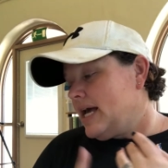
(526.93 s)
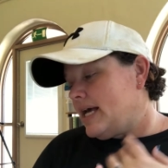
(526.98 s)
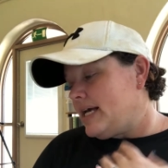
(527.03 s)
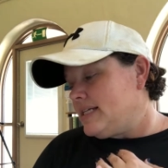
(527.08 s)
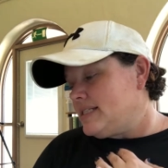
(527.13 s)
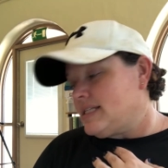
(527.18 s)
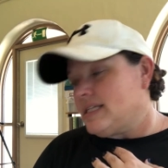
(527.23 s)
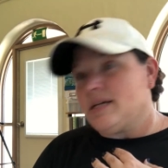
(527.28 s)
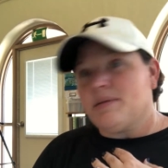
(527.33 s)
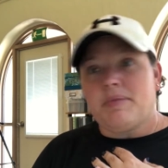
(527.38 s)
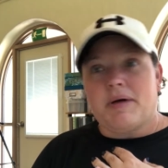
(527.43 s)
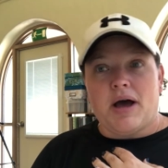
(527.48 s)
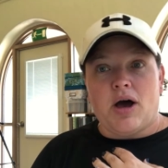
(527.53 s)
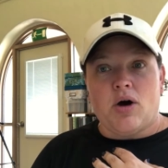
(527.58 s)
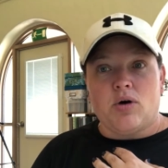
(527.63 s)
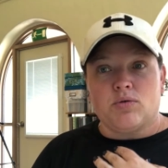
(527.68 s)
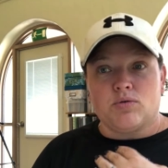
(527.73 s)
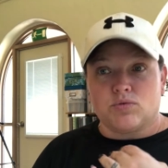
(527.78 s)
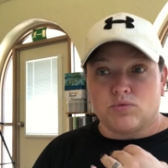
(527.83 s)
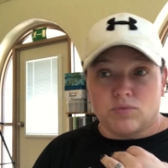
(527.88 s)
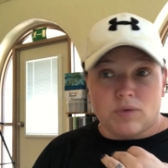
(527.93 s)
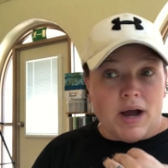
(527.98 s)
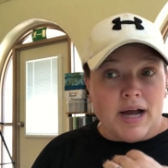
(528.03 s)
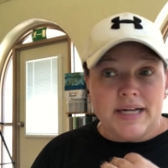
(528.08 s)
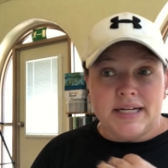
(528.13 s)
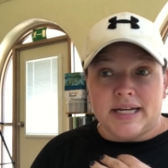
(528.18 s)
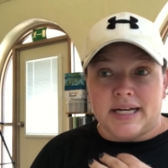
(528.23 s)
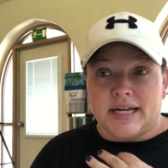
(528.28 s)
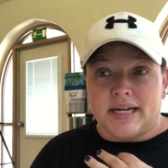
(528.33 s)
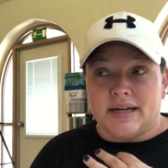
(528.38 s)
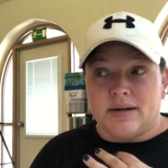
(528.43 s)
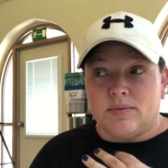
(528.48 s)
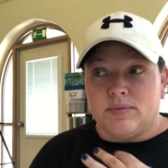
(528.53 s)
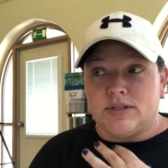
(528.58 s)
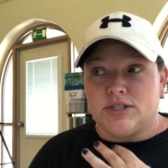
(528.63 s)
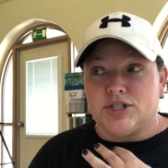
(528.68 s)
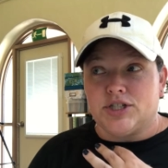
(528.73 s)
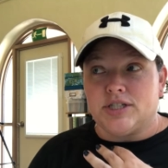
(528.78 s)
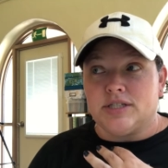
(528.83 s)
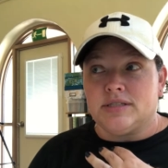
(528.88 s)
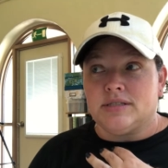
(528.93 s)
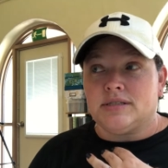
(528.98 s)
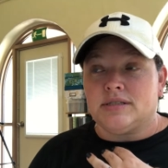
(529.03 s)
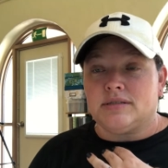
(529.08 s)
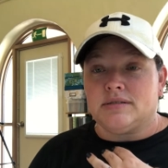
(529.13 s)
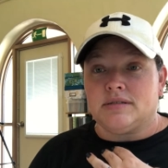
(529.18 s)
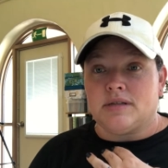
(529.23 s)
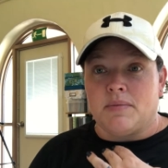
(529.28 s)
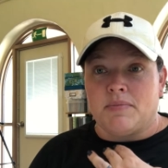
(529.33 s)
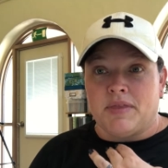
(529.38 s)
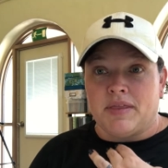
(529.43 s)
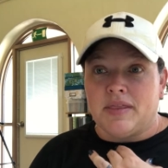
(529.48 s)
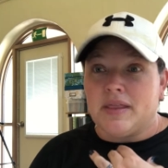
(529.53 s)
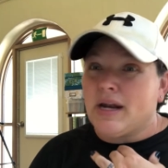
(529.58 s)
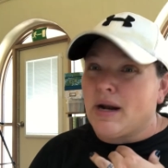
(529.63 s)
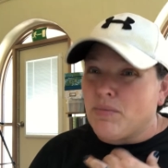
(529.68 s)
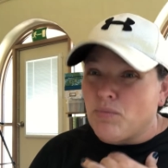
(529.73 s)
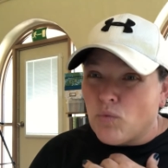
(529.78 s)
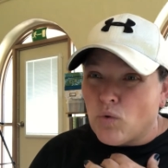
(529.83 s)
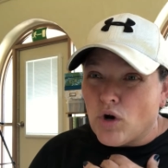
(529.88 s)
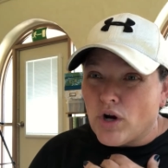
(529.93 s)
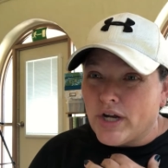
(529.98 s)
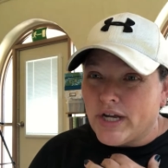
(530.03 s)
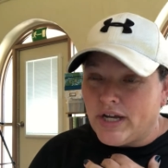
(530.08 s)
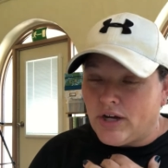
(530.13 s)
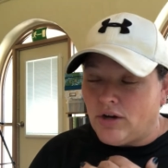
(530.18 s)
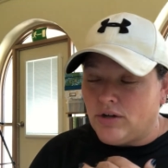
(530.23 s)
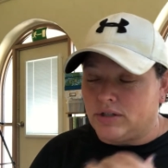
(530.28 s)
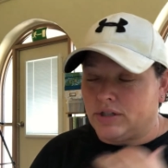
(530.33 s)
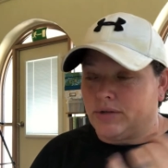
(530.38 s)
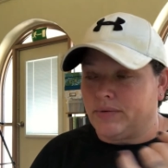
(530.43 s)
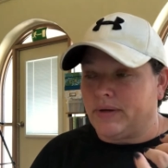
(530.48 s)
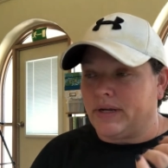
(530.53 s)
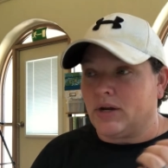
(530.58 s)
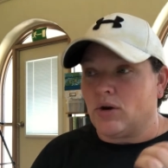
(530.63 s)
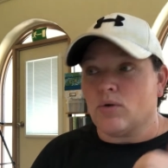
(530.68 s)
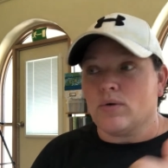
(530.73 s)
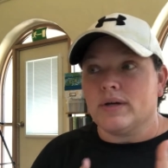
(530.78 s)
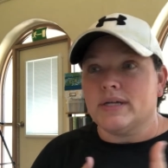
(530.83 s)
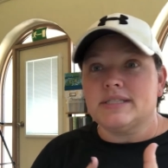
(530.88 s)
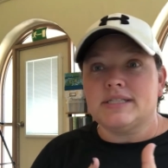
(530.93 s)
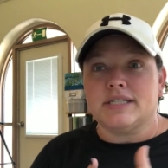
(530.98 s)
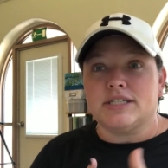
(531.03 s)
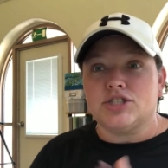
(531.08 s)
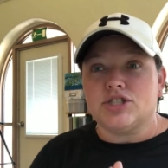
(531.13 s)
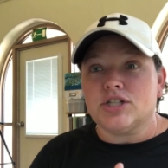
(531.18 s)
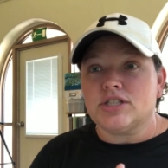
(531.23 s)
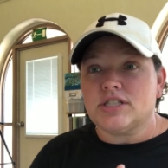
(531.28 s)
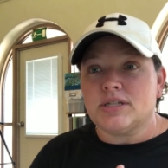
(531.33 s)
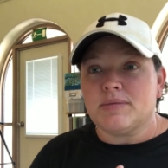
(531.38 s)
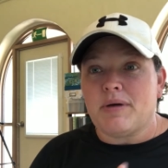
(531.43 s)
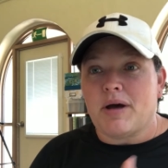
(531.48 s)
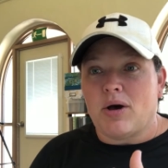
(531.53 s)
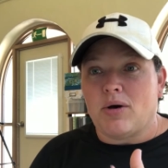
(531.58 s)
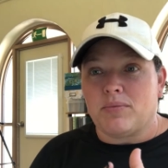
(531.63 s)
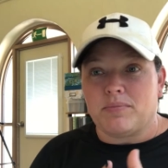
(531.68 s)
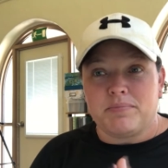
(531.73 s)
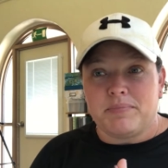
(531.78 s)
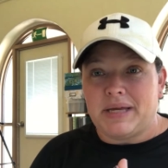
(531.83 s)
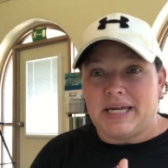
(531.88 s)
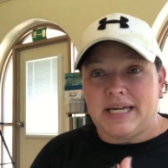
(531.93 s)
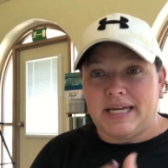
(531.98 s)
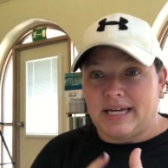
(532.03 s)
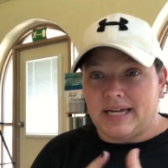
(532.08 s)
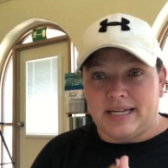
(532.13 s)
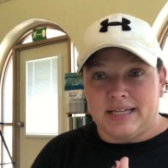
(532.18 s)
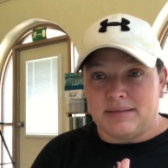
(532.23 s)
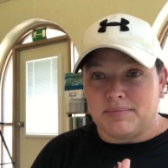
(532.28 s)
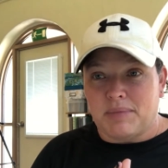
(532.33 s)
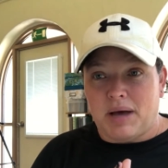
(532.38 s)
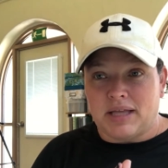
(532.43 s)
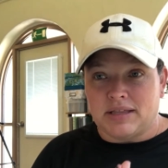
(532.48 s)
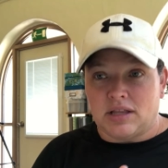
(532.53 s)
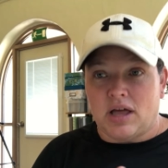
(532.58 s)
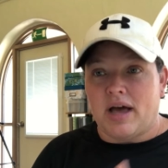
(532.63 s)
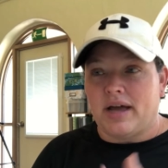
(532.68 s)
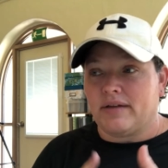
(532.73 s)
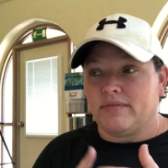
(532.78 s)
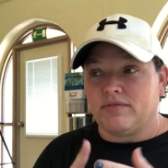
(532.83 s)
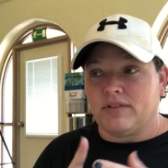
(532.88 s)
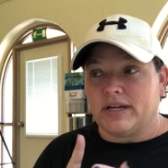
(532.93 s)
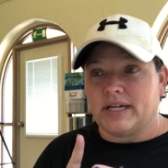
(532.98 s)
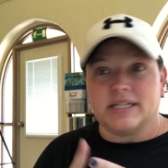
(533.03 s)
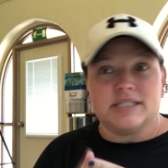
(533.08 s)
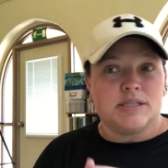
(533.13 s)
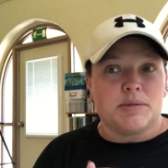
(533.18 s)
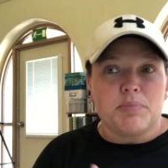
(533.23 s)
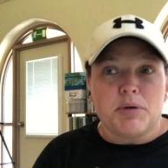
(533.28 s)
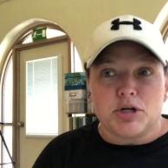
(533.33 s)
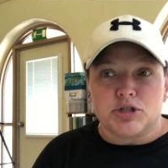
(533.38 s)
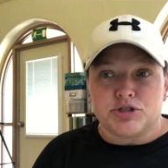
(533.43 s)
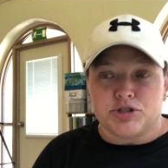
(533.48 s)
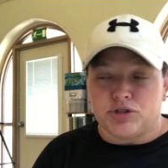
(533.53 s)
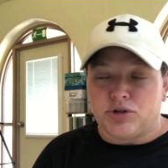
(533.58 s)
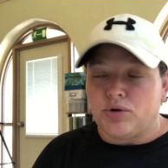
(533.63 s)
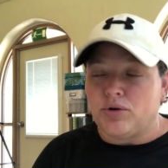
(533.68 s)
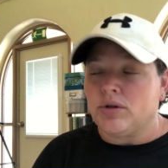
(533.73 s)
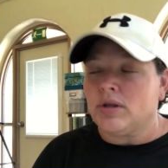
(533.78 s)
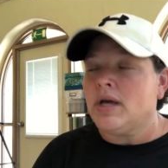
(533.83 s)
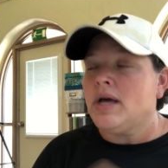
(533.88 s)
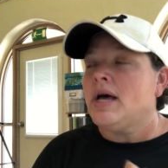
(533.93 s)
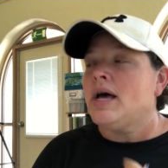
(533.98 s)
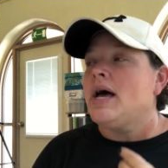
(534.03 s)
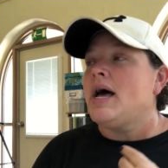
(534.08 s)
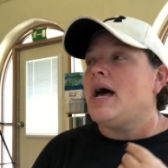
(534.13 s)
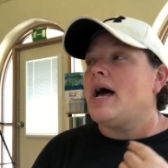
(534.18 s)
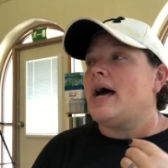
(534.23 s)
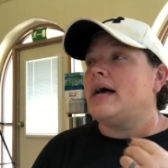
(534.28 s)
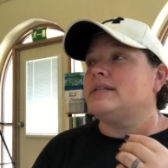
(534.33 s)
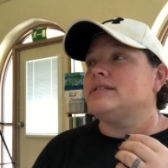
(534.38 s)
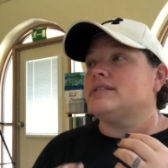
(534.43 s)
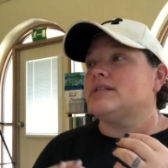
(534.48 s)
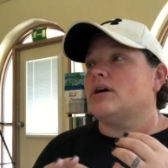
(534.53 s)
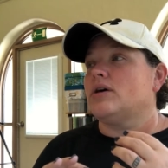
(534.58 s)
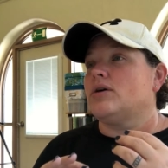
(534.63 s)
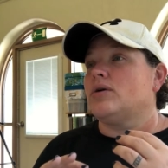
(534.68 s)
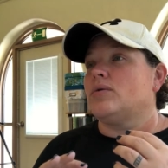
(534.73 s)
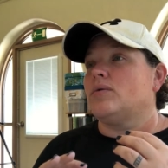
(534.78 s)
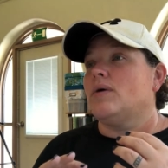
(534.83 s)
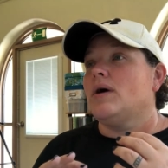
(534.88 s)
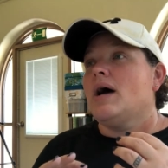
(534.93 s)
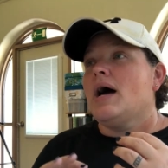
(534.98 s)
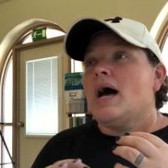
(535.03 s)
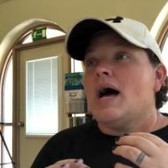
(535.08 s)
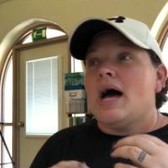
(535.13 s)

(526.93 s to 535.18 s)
Is it about writing, which is something that I'm working on doing? Or is it just about me in my life? Like, is it personal? And so